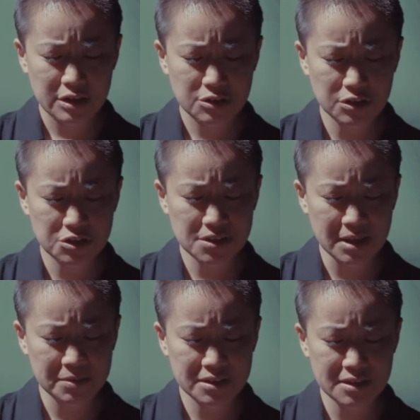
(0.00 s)
George
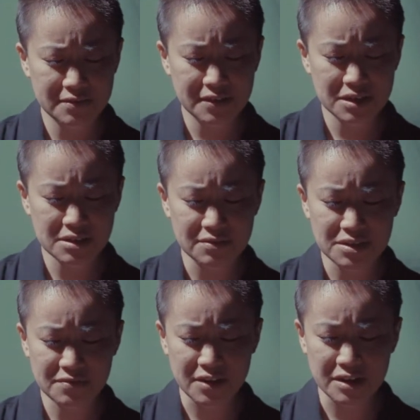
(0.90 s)
summons the face of
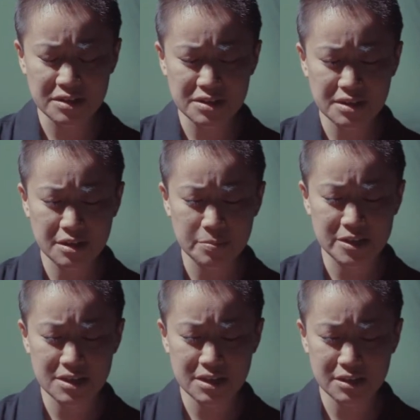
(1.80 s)
his friend, their
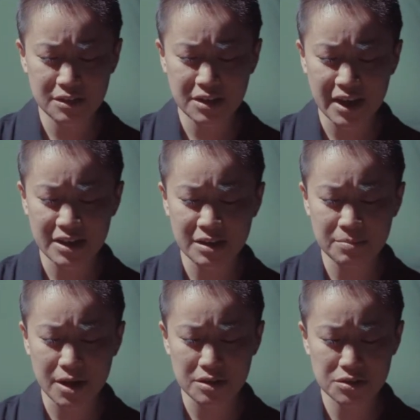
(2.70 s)
particular gait
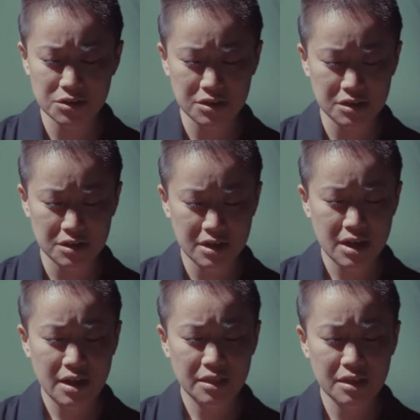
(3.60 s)
and posture,
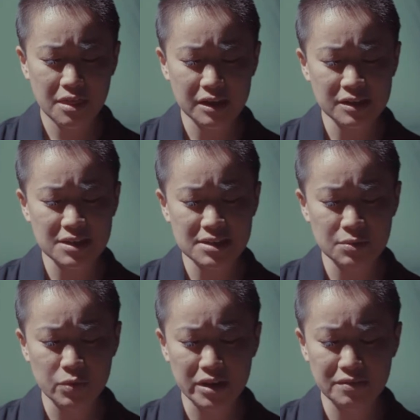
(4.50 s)
the thickness
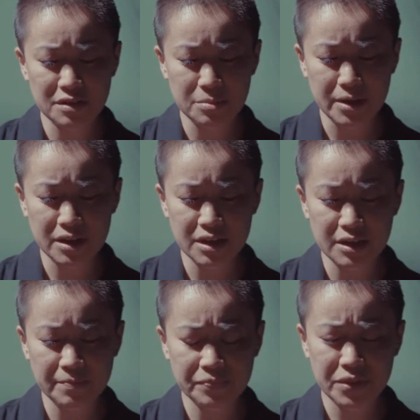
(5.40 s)
and weight of their
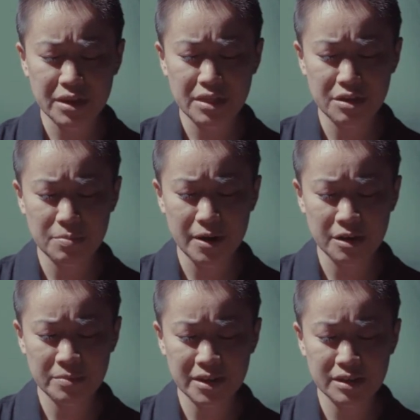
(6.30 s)
body, their
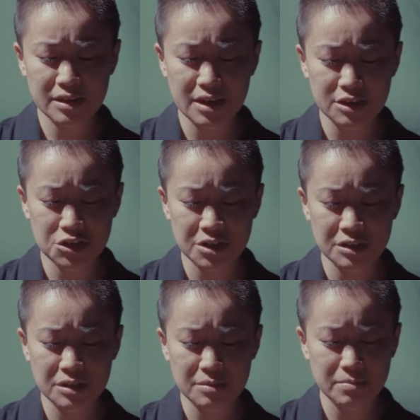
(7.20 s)
apartment,
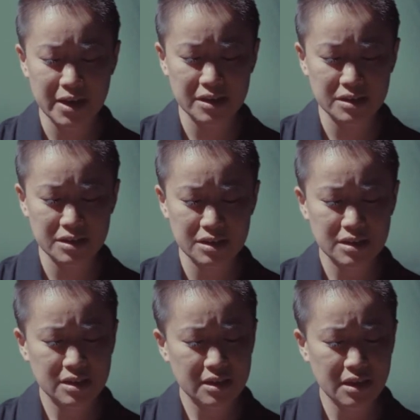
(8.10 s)
kitchen, bed,
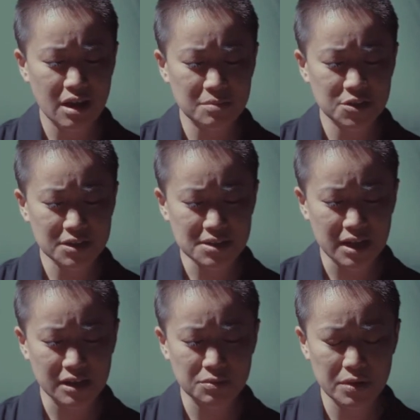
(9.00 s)
the objects
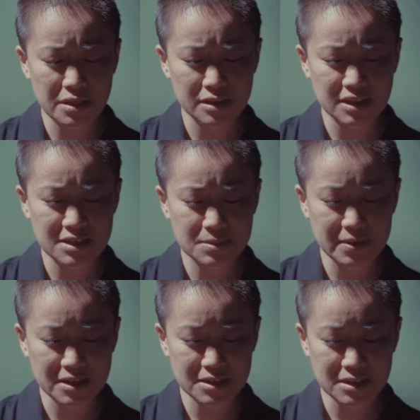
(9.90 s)
held within these
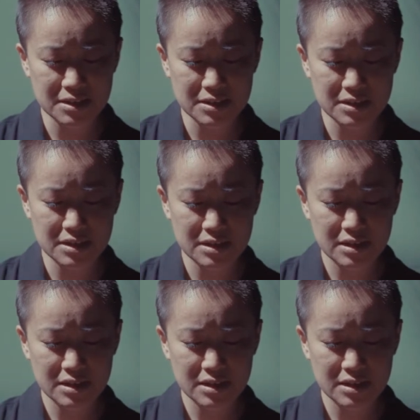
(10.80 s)
spaces.